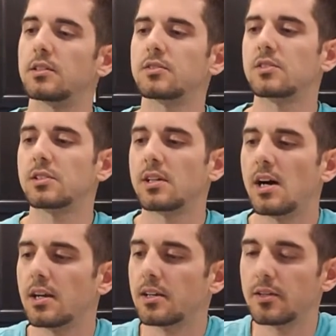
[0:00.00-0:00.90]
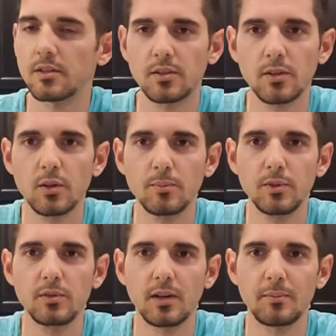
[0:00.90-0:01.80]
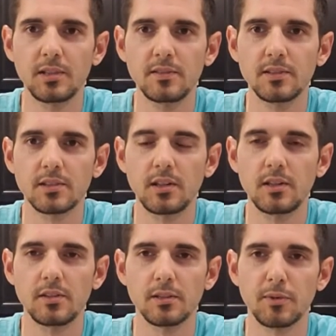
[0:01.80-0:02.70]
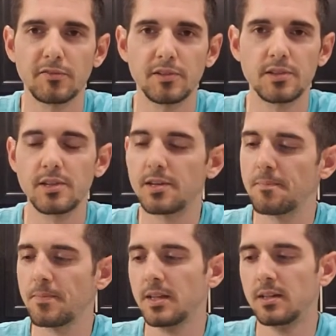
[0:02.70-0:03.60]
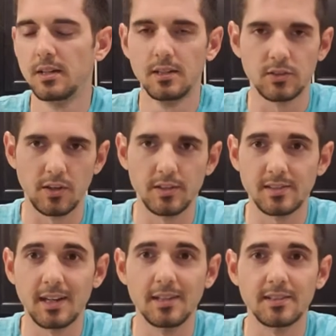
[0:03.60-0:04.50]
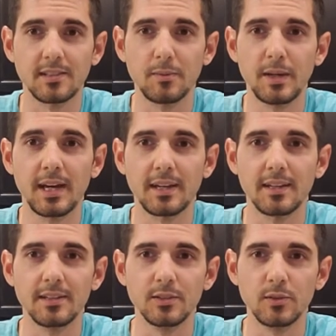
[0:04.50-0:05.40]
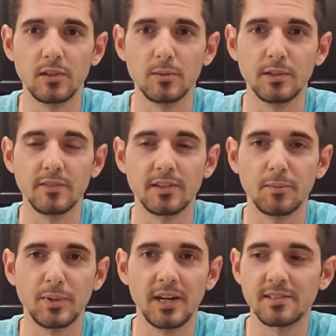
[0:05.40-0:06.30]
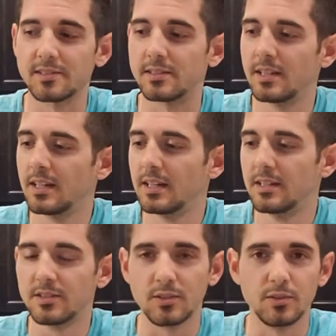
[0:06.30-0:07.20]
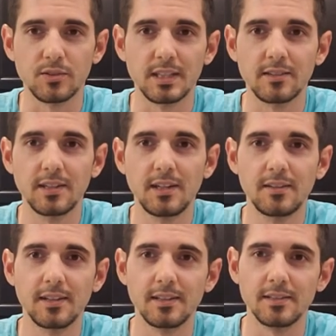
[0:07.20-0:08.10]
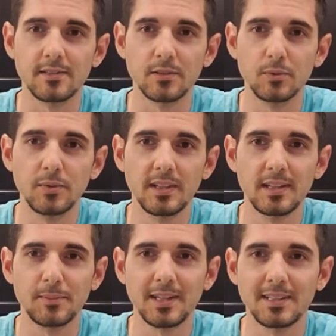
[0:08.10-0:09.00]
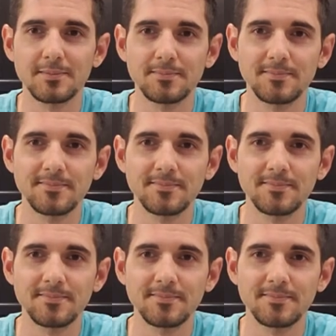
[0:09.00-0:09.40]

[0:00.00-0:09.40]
stock cold brew, I believe it's called, in my refrigerator. So I decided to come back and do a little bit of a comparison. So stick around and see what we think about it.